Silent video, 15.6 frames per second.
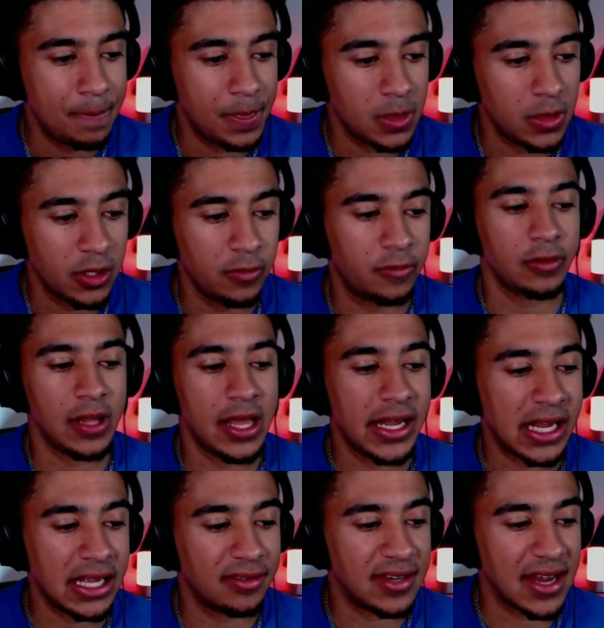UCLA
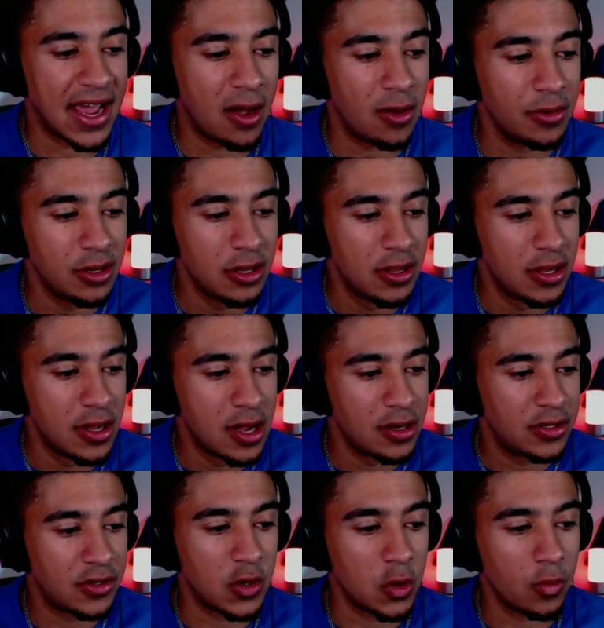gets down
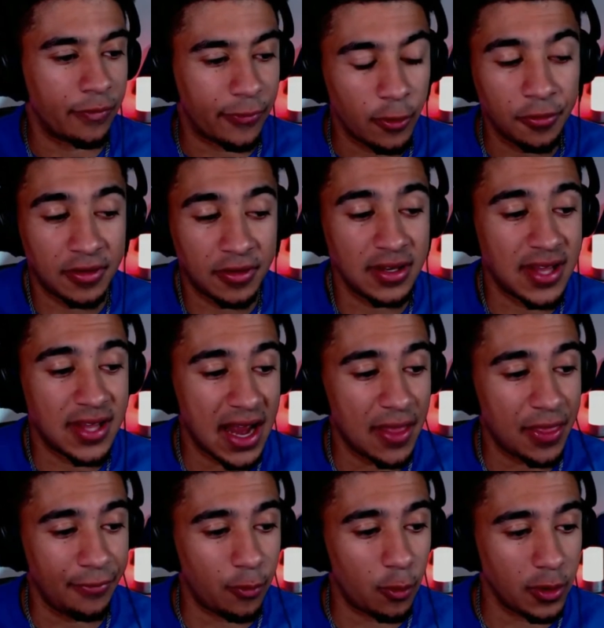to 1st and 10 at the
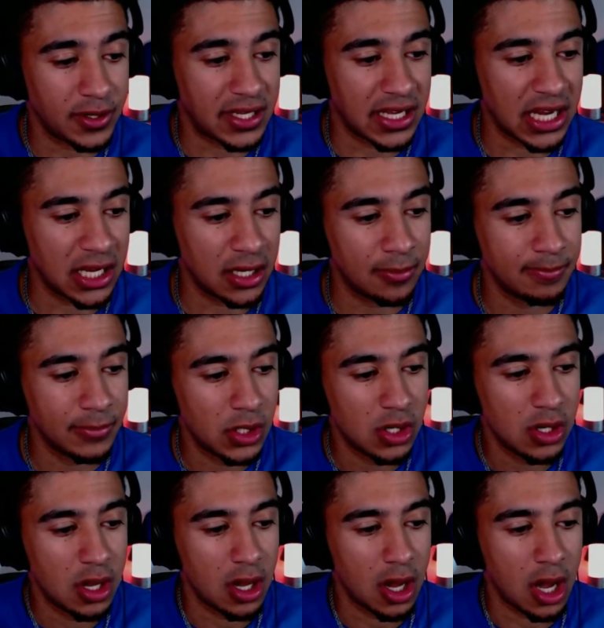14.
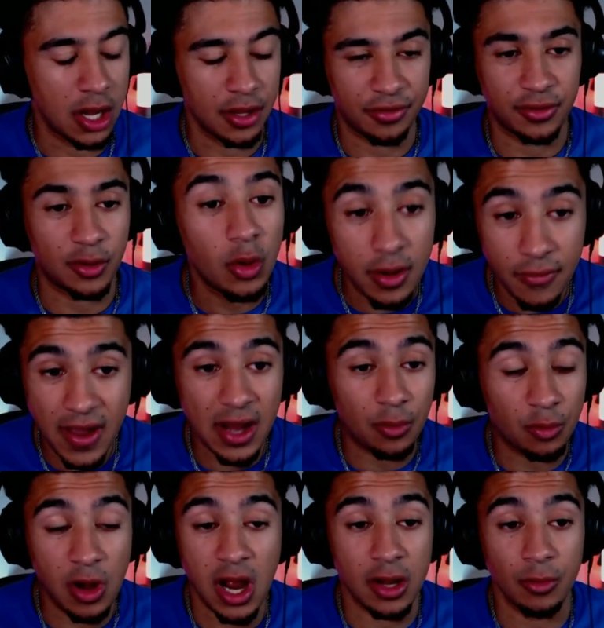A Sturdivant
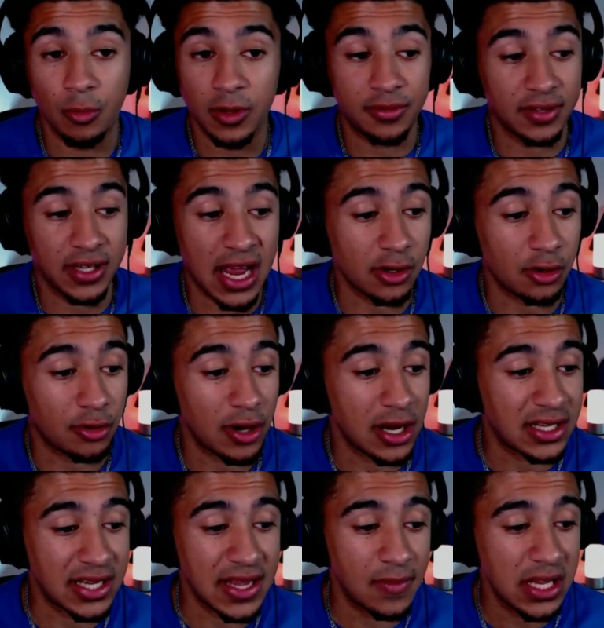run. Once again,
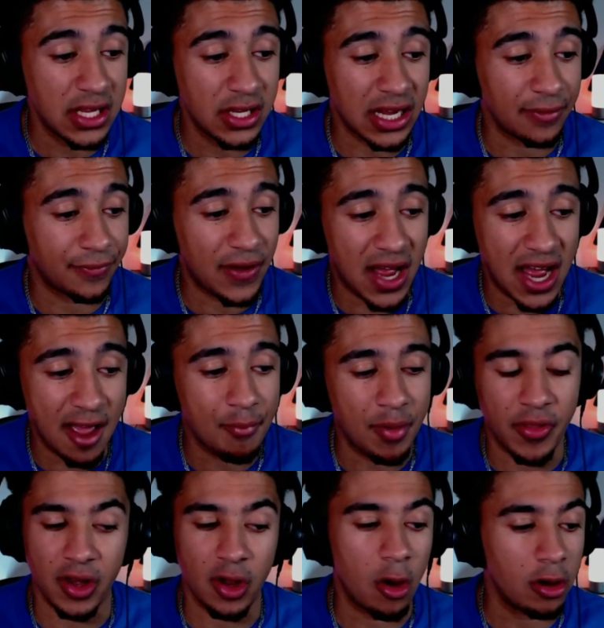creativity, you get 5, but then
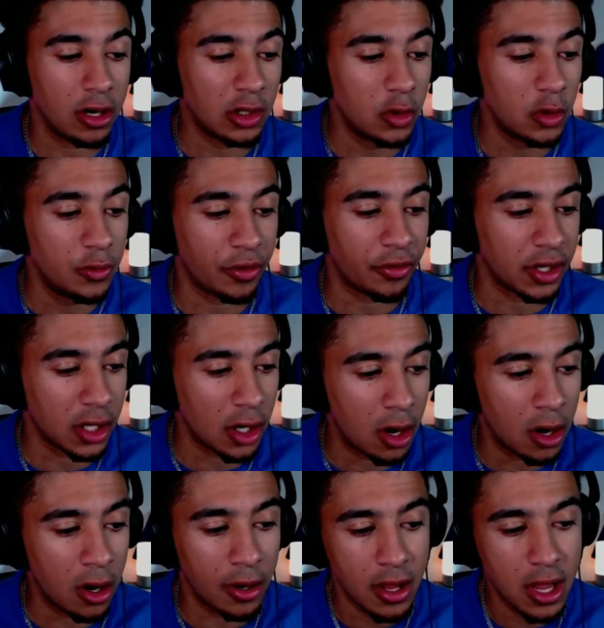Harden loses a
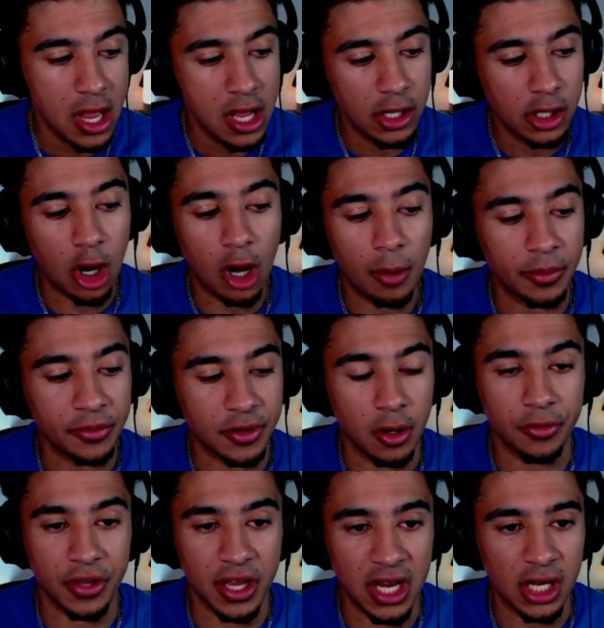yard. Garbers goes
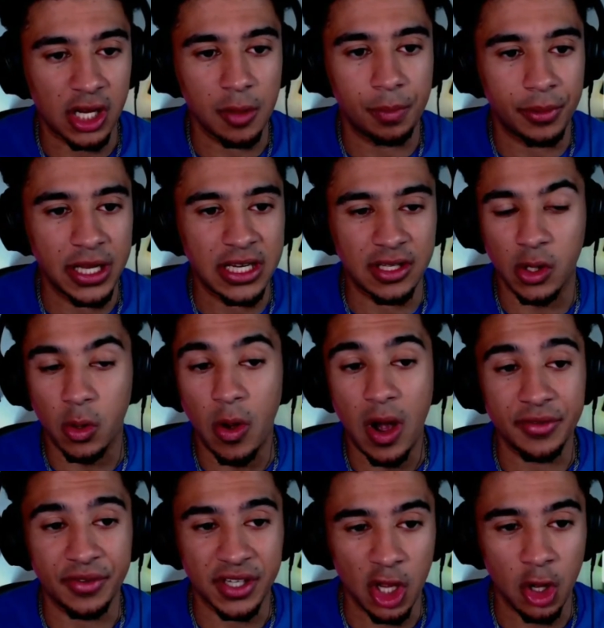incomplete to Quasi
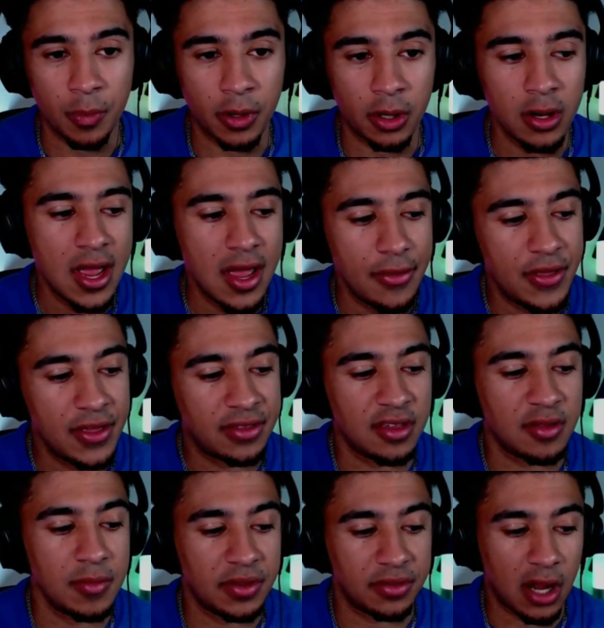Gilmer. This is
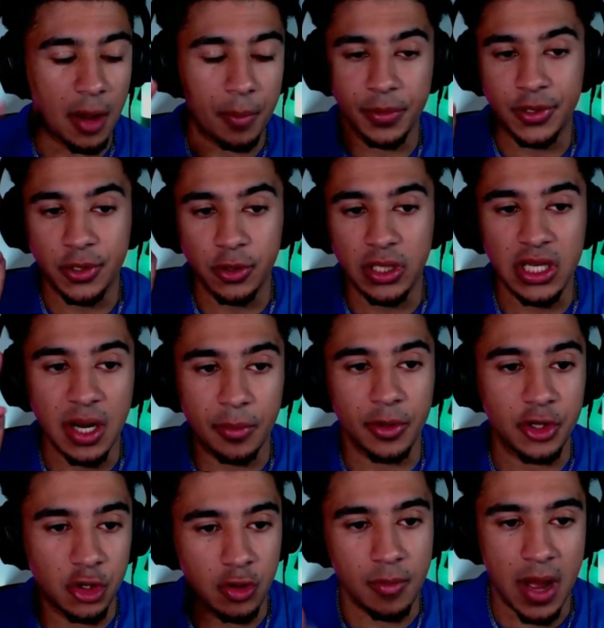missed opportunity number
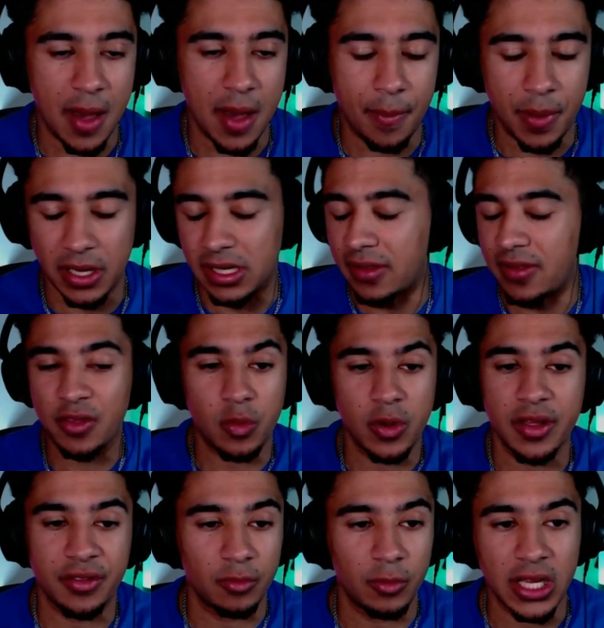2, in my opinion. This one
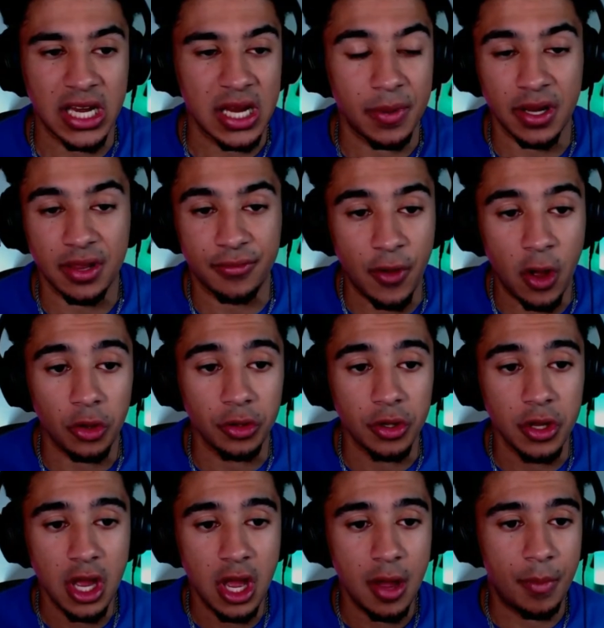isn't really anybody's fault,
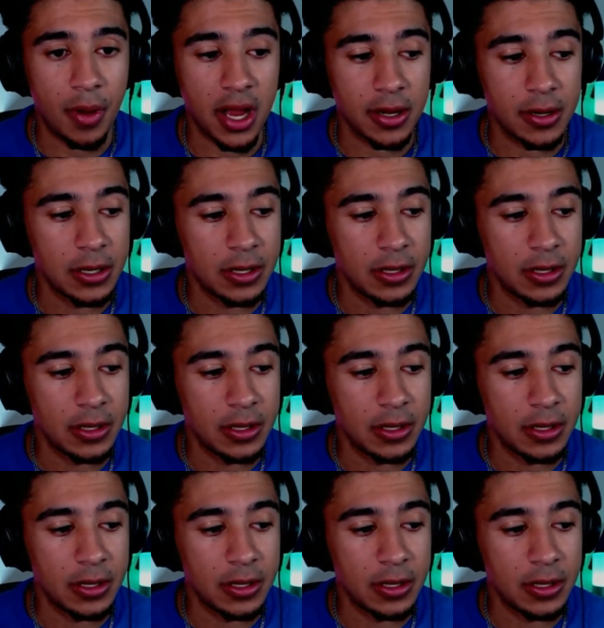but